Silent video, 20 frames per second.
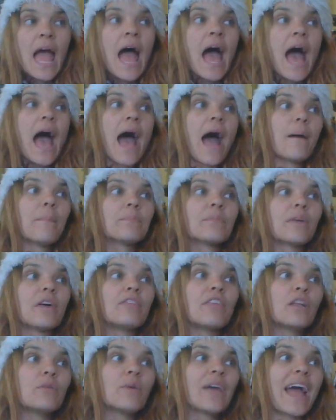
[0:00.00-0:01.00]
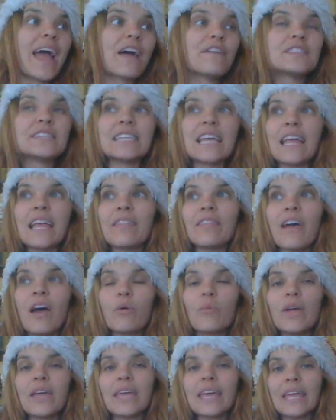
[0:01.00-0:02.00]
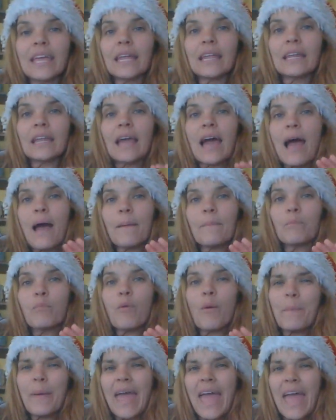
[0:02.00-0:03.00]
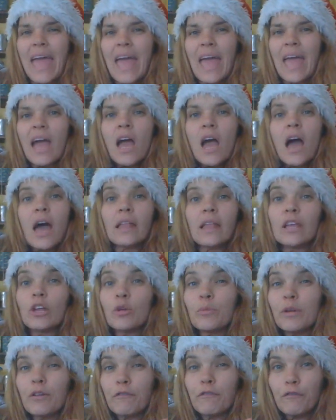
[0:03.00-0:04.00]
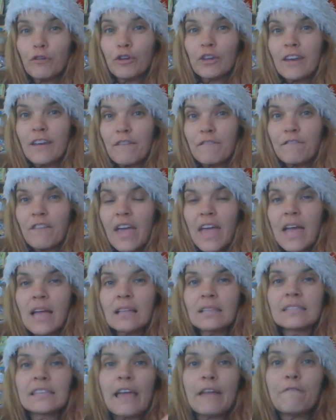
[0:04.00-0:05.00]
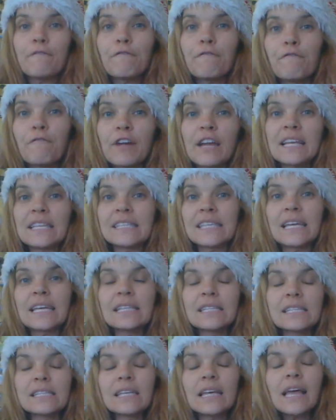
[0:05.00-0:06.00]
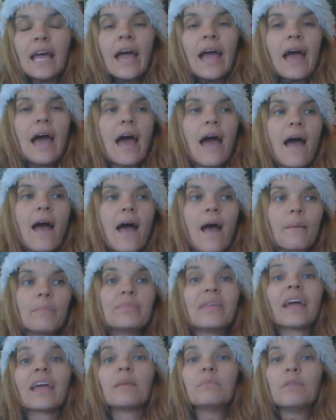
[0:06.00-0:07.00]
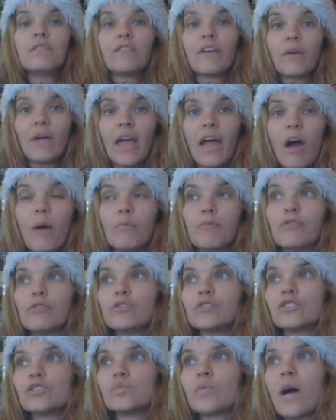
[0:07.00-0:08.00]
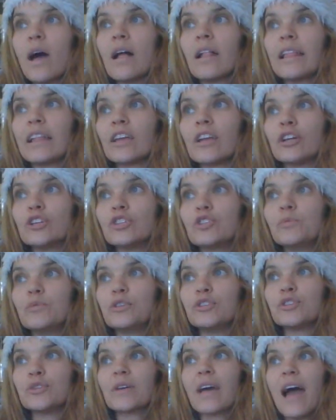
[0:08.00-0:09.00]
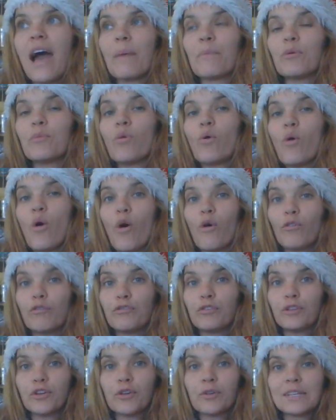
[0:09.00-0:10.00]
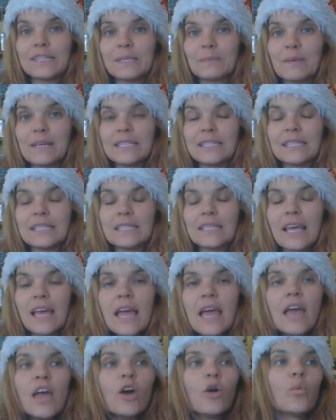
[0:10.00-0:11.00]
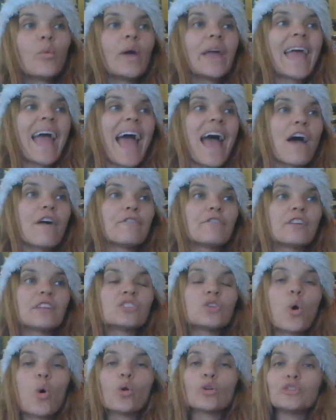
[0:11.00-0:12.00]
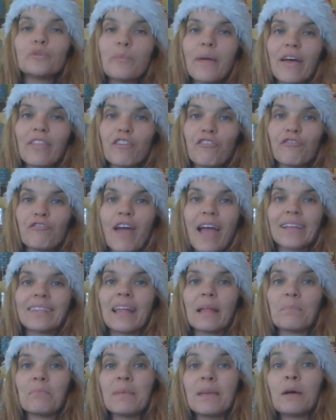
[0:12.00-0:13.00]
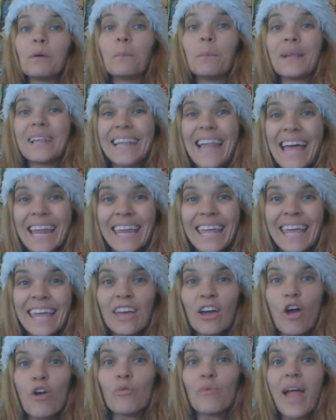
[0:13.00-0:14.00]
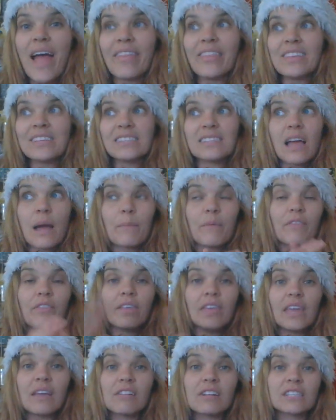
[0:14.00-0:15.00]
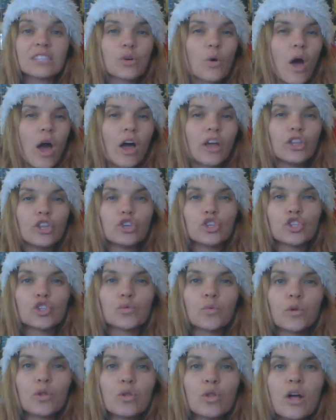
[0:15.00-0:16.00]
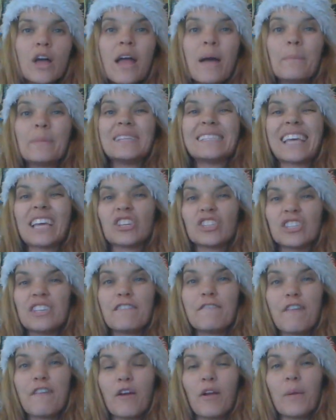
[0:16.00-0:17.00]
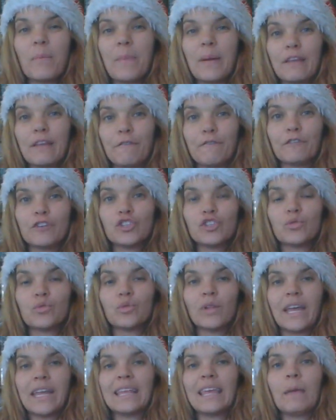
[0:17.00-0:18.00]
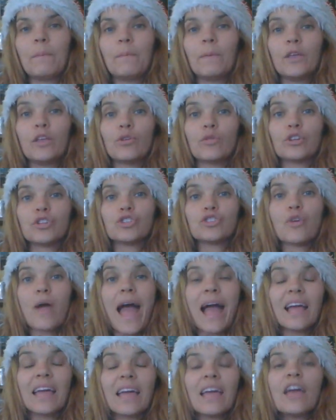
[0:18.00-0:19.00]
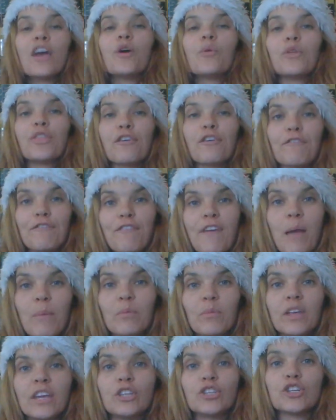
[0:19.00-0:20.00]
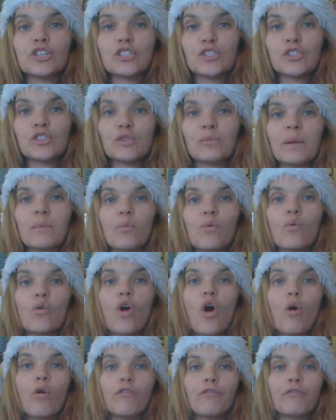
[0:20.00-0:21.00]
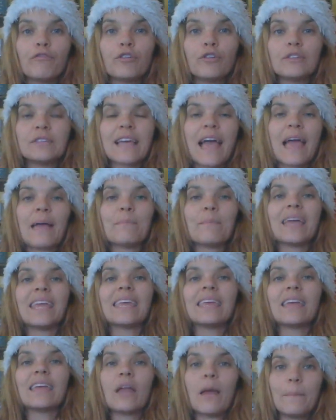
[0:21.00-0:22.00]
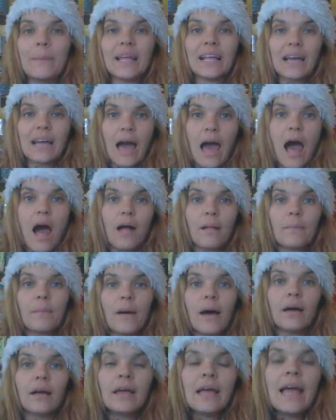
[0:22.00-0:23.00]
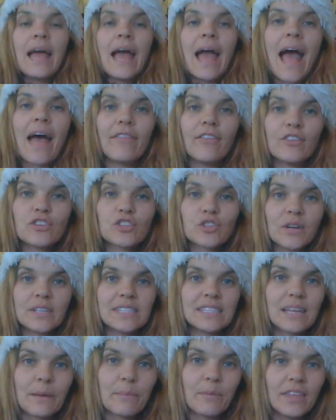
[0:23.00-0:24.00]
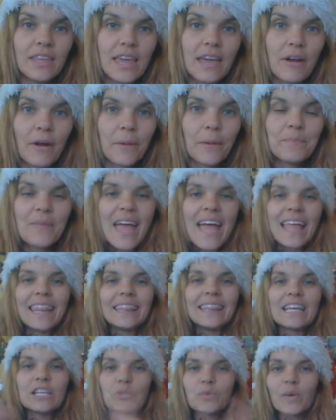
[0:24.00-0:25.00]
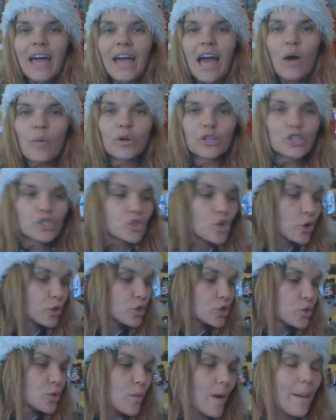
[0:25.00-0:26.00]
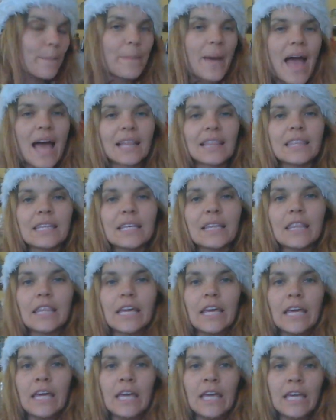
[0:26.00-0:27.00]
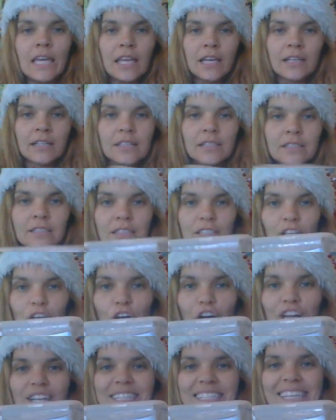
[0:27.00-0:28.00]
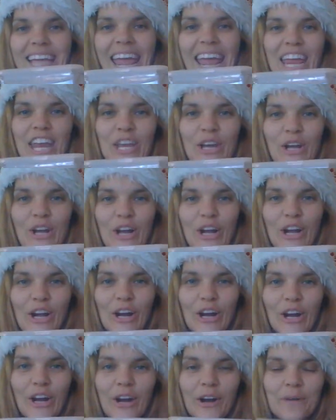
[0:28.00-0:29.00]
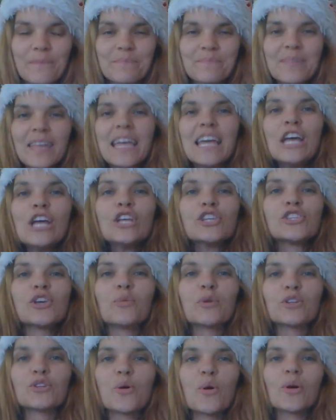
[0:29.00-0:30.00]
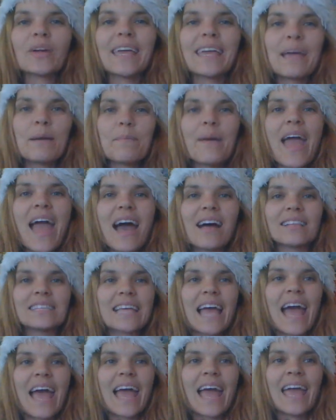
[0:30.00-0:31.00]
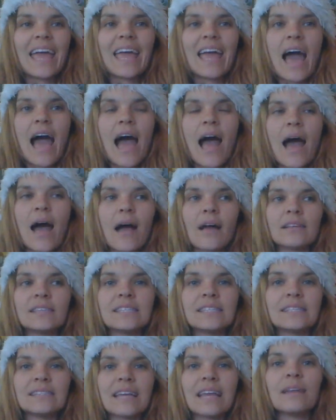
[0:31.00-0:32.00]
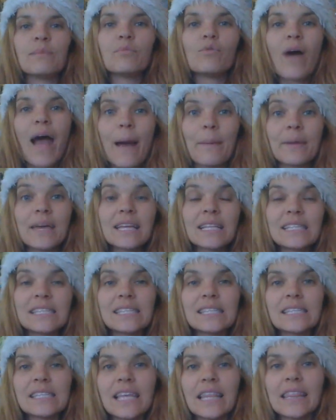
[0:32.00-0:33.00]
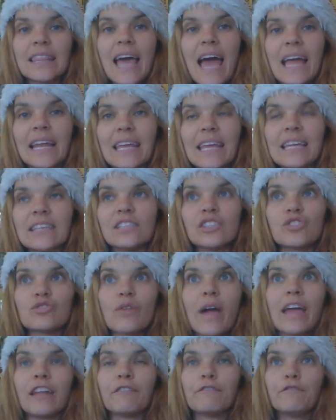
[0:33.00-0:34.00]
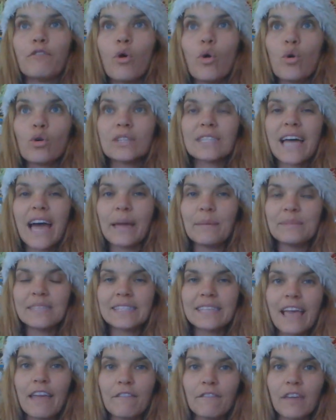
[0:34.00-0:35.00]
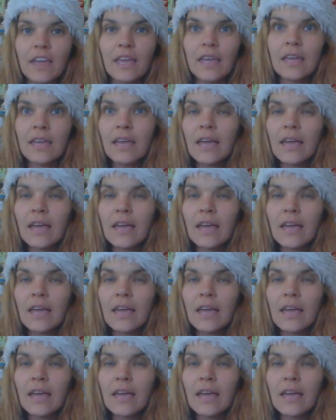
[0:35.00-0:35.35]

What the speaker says: Then we have seen that we can prepare a little bit of food in advance and freeze it. That can be very helpful as well and contribute to a calmer, more whole food Christmas. We have talked about the fact that meal planning around this time of the year is quite unusual, but is actually very beneficial in keeping you on track with your family to consuming more whole foods and making it a bit calmer at this crazy time of the year. This I want to talk to you about the container. So we're talking about a sustainable habits that is great for time saving.